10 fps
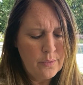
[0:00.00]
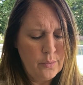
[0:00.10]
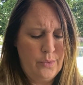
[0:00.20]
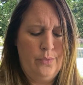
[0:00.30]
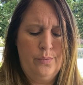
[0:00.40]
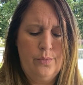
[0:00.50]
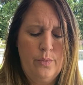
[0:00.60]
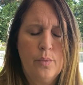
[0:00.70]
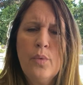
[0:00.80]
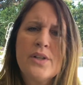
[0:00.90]
"Well,
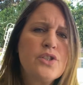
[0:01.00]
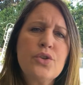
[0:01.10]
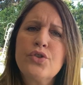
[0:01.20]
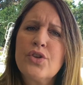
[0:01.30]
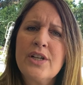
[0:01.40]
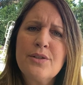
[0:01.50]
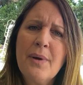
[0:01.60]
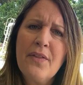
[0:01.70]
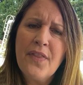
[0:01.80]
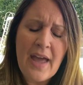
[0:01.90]
what's so strange
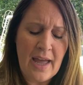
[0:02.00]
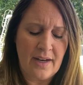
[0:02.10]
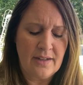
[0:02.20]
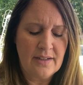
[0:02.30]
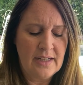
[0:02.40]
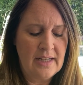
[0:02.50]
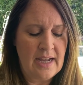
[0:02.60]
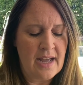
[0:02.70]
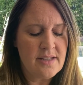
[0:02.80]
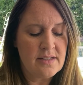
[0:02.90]
about that?" he
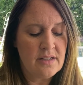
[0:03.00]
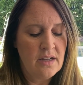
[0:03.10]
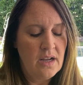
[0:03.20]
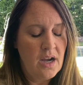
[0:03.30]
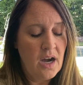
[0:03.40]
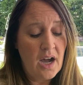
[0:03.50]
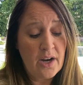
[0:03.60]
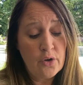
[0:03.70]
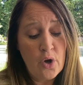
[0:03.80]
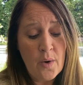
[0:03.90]
asked.
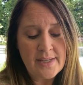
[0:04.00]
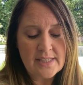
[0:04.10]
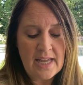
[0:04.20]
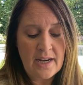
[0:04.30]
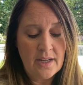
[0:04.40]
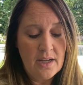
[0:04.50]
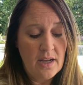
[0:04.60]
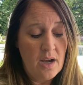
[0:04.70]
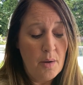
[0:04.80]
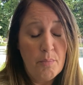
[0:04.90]
"I don't know," I said,
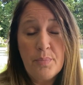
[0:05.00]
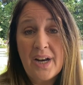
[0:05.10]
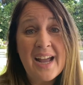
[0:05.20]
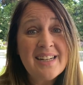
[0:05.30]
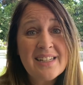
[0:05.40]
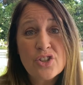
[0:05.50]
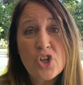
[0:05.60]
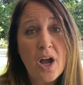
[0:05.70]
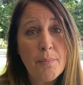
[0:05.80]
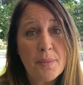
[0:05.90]
"but I didn't
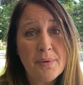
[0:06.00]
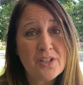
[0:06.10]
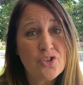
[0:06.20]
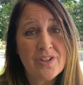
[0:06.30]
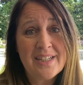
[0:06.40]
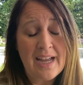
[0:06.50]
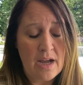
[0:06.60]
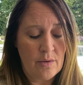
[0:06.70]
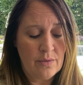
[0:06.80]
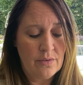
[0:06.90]
chop the big tree
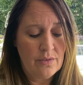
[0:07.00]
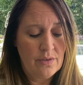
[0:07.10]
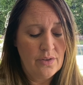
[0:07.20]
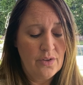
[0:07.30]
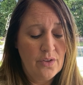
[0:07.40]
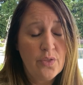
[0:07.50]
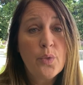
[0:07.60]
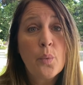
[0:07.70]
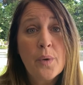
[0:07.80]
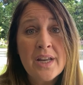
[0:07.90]
down.
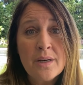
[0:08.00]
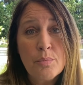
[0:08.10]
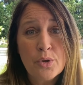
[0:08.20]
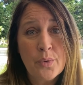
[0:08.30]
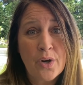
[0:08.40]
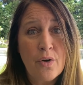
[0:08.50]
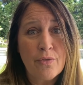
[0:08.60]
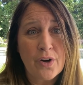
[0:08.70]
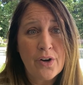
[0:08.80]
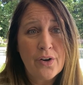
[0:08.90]
The wind blew it
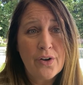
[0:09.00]
over."